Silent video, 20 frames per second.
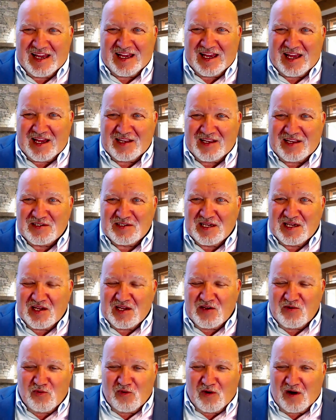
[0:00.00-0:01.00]
And he
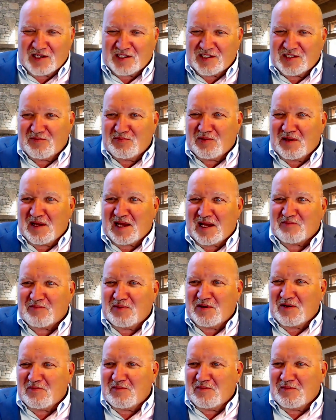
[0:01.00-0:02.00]
watched Black
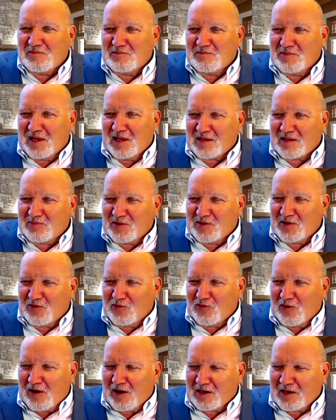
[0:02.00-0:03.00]
Bear
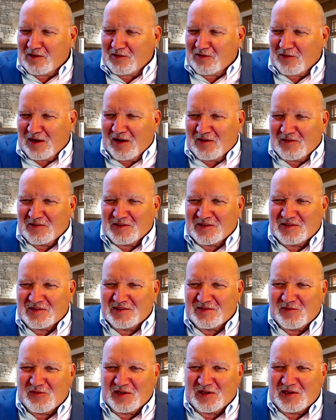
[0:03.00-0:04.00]
walk around
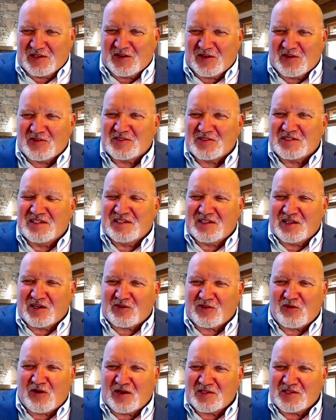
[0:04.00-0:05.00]
the windows and then
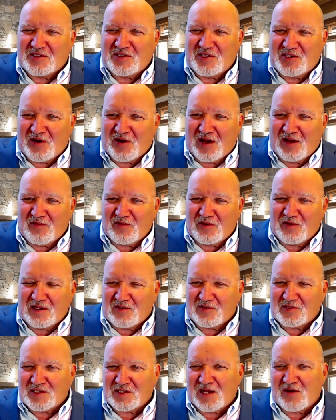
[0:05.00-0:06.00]
across the driveway. And he
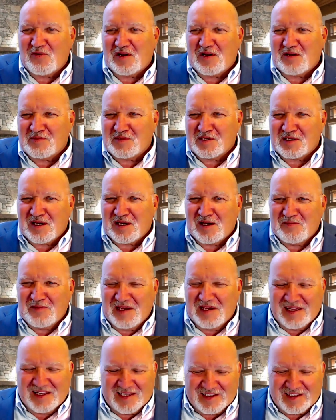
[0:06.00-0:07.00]
goes, I want him to come
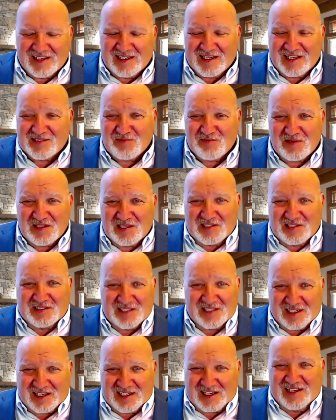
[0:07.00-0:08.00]
in. His mother's
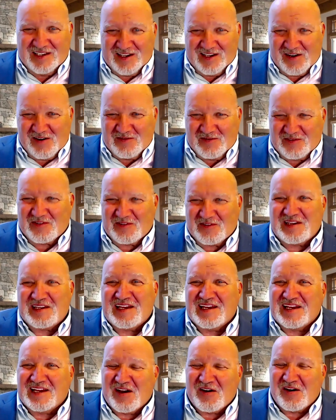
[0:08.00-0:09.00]
like
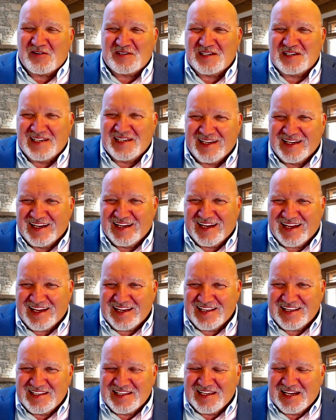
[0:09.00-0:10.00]
freaking out.
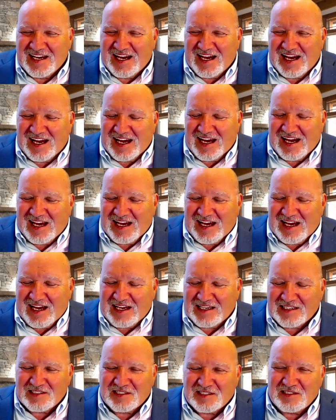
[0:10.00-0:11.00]
And I
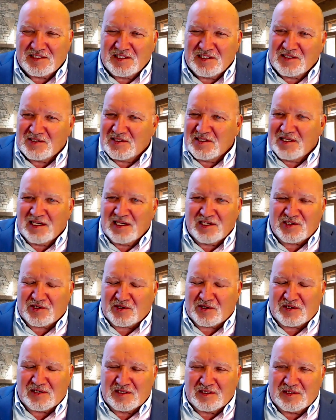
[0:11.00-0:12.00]
said, there's nature.